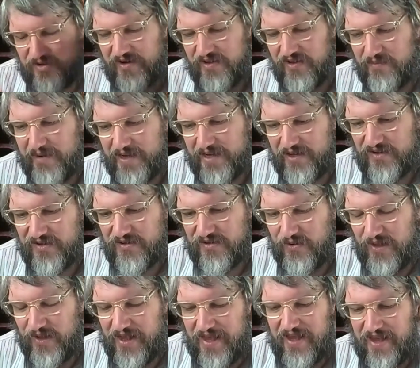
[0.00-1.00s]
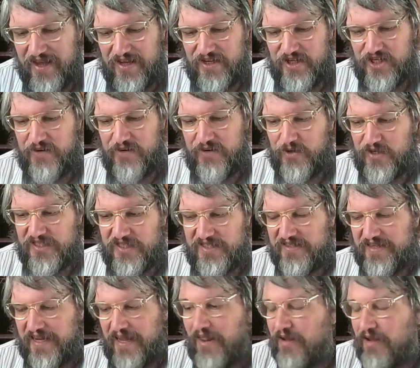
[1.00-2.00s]
at the Method School, she was
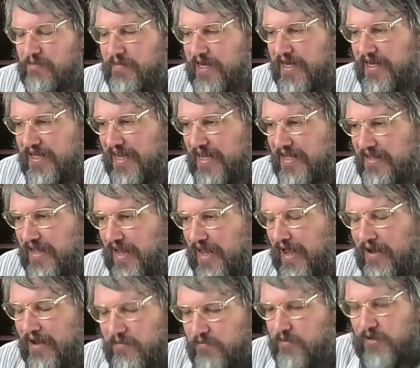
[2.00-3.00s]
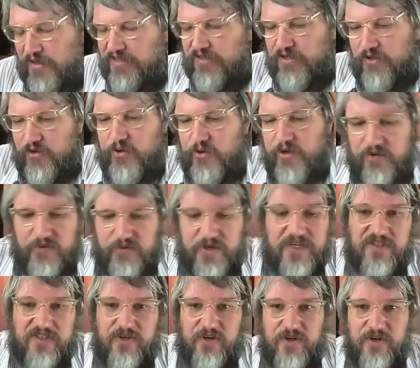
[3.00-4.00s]
telling me that I was doing
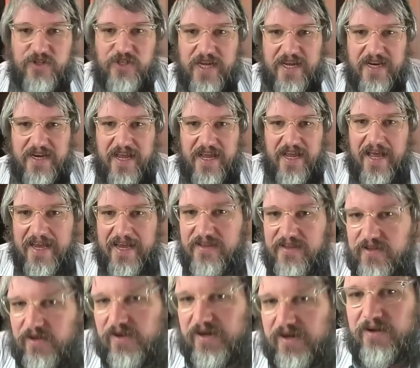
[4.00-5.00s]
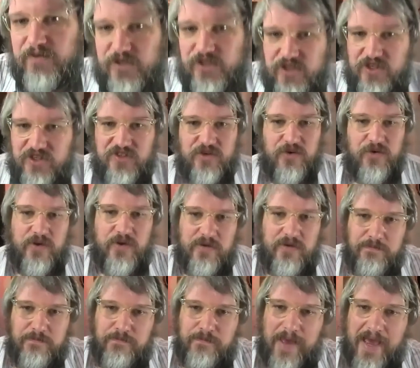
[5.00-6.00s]
research, and I thought I was just doing
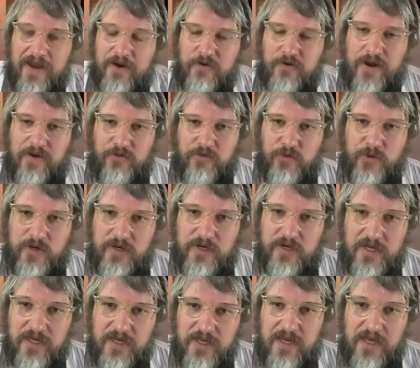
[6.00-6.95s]
background work.